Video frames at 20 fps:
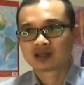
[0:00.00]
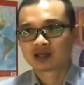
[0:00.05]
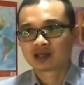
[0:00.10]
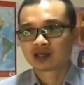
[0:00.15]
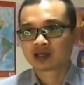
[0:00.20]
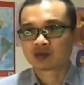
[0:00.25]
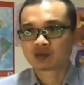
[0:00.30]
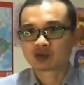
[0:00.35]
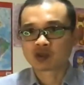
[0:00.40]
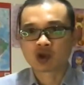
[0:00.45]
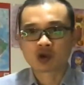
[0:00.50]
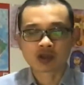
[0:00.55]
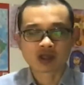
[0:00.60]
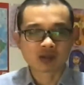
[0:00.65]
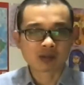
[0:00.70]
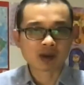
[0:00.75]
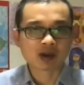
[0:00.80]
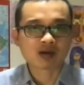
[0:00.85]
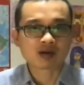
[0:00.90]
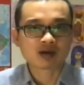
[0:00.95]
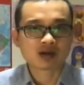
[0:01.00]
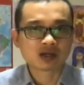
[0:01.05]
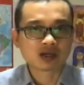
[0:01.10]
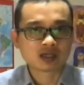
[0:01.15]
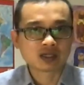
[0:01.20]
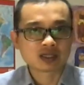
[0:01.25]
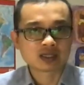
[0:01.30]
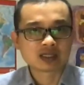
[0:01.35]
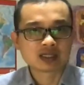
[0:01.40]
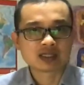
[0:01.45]
We're talking
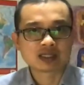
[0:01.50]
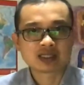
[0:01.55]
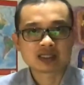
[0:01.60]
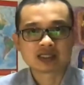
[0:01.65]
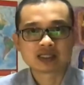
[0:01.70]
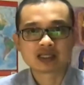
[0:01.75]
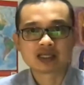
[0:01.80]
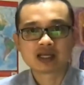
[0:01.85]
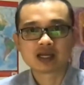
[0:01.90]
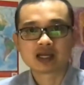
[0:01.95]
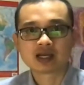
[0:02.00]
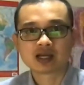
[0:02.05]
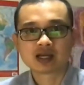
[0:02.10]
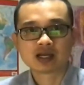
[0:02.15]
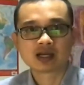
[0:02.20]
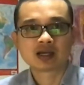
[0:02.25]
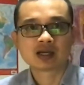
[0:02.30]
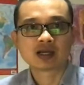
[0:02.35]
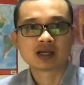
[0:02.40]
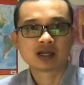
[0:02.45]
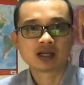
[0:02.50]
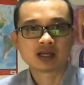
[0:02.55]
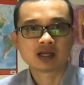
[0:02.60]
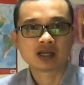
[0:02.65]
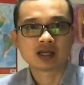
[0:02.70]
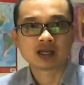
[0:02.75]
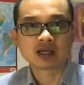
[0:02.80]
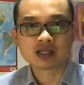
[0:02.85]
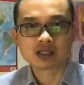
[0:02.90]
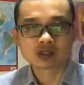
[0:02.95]
about
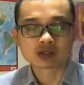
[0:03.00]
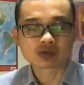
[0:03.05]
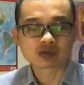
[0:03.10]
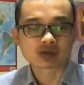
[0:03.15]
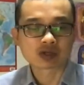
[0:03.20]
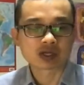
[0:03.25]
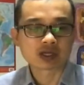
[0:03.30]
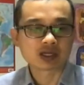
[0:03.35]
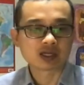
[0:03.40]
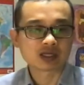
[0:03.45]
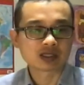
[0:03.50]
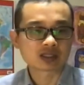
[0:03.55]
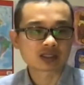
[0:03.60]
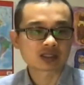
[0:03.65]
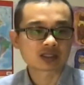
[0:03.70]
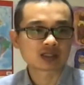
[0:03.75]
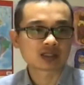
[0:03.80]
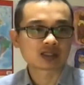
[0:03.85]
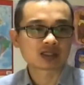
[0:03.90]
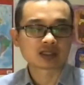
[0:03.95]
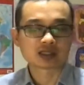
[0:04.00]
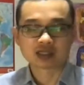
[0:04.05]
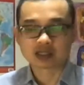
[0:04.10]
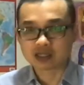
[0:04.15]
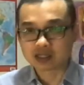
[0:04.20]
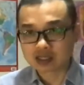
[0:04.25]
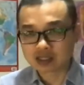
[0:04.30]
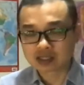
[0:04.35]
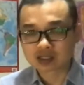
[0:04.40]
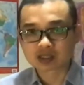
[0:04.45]
injury is
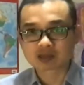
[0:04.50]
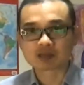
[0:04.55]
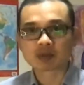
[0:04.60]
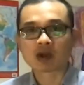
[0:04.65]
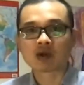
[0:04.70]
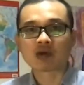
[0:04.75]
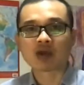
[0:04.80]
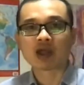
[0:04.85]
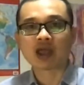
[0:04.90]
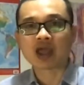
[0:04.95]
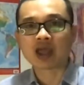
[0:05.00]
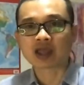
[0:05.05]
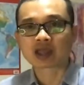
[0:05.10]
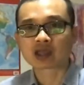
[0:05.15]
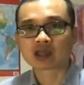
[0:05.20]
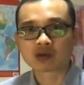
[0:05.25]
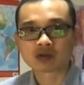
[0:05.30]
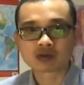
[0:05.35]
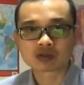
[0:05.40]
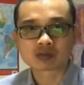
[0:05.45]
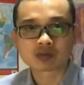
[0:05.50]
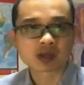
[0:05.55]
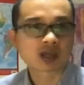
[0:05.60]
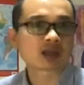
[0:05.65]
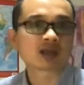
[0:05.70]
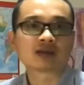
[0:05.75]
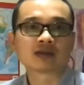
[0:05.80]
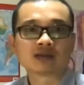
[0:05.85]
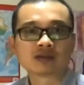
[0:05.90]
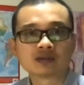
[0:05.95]
about acute
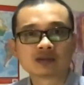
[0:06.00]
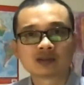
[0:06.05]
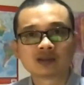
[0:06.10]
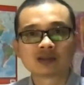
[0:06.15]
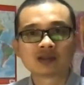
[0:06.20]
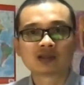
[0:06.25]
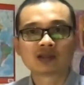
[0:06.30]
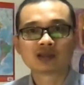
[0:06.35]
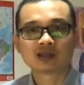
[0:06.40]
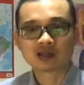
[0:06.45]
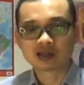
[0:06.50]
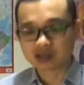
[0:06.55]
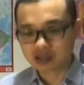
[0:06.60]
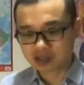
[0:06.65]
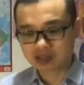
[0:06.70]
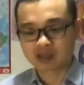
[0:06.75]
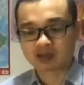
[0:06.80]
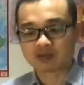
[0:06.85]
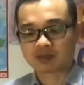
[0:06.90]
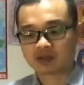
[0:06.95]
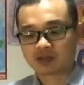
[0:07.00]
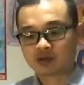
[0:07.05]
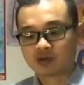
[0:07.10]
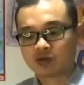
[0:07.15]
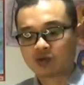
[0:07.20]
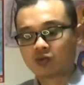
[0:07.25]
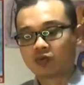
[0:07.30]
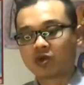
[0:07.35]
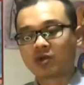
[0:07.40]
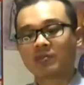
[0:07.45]
pain in the hip.
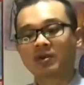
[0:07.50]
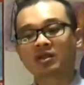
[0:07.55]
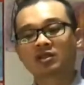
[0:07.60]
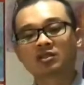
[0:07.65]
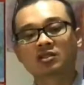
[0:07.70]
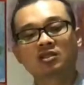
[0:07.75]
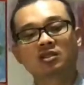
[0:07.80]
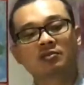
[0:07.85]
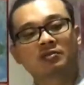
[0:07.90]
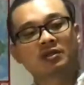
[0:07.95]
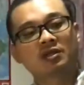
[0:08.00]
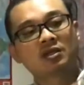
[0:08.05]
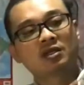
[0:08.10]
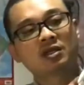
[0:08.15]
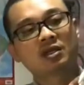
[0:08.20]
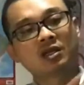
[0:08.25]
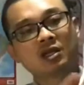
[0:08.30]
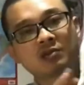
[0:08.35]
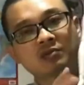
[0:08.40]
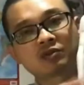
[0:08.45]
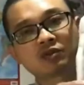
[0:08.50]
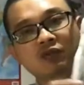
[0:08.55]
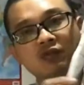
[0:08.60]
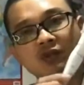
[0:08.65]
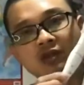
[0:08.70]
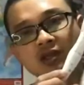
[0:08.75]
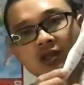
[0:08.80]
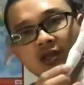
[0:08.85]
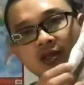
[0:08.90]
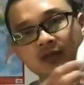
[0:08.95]
Way back the hip. Hips over
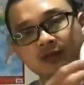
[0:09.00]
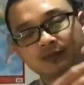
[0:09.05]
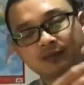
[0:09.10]
here.